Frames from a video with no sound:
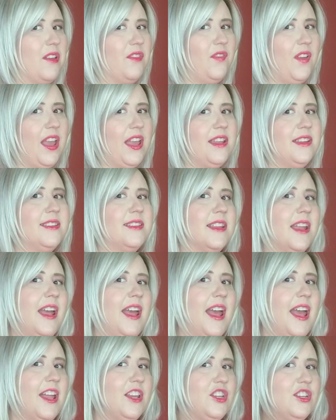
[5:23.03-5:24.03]
face,
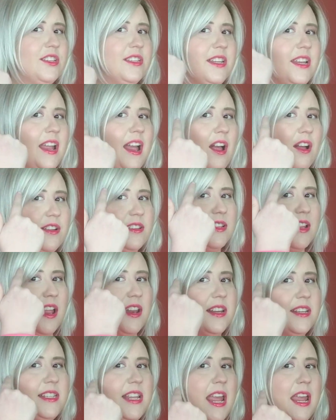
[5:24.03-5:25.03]
and you see how it's kind
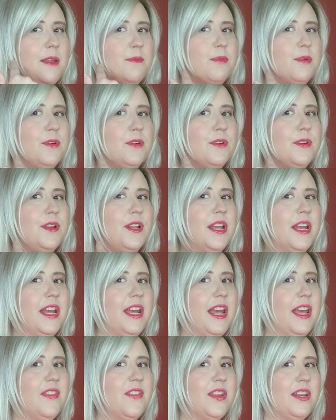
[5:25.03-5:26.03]
of tapered,
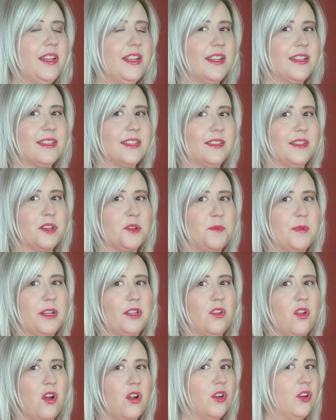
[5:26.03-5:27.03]
and then it gets a little bit
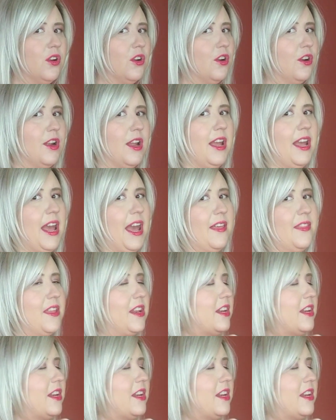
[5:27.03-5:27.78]
longer, and then